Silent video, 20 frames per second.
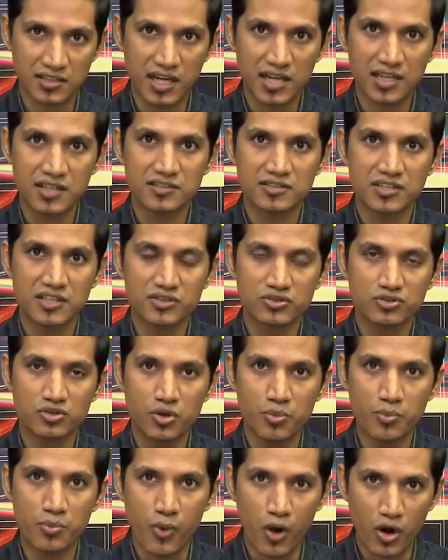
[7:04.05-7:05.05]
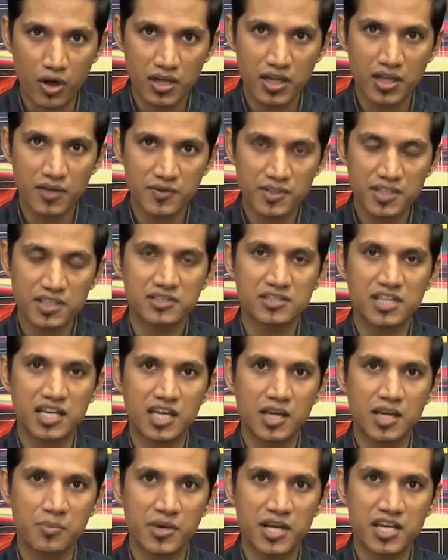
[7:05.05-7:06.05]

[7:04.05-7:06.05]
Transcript: that is there is no bonding which is taking